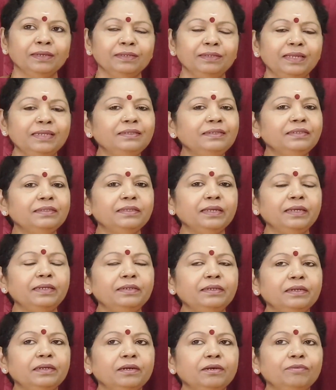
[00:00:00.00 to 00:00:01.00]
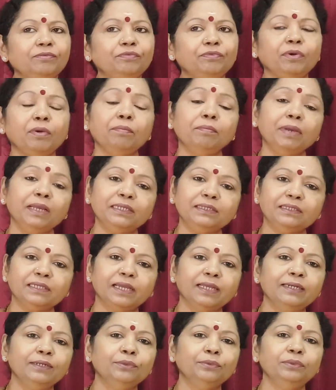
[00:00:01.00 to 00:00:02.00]
Then she said, from my
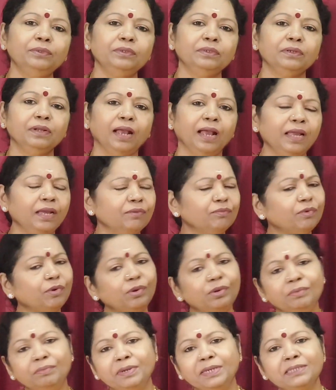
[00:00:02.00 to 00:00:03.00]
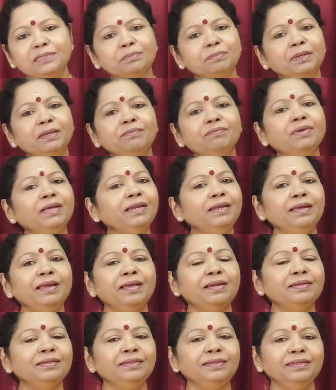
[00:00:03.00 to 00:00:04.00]
childhood, I have always been very
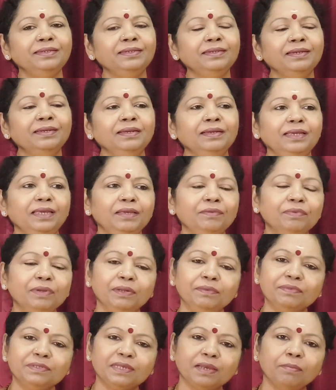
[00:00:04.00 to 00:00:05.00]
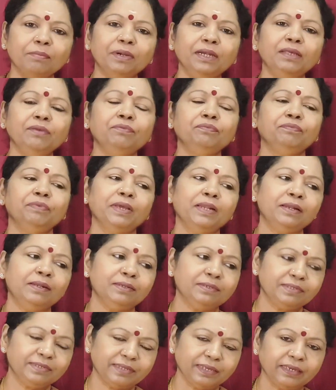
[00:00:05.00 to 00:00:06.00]
healthy. Even if somebody
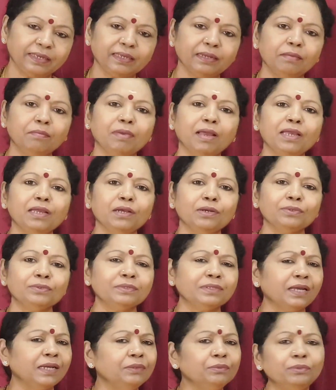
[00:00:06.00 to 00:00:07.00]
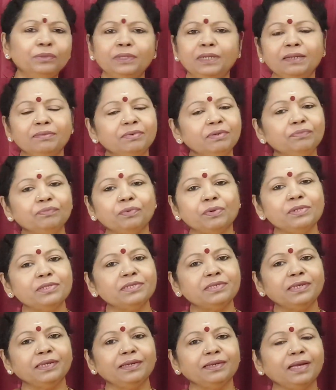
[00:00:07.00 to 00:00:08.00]
fell sick in my house, I would never fall
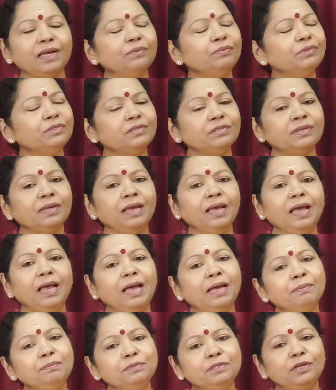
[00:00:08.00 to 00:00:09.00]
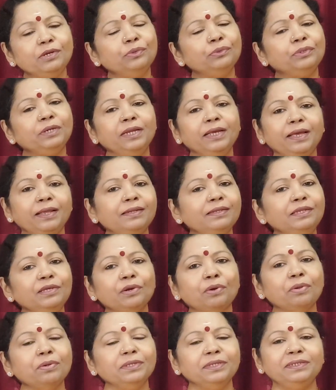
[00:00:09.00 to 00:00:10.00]
sick. I was absolutely healthy
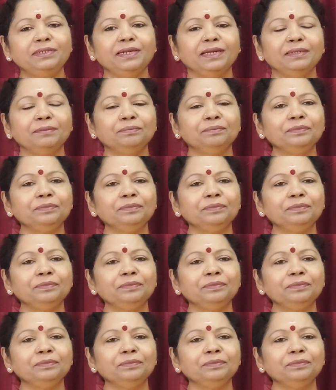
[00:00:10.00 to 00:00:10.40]
all the time.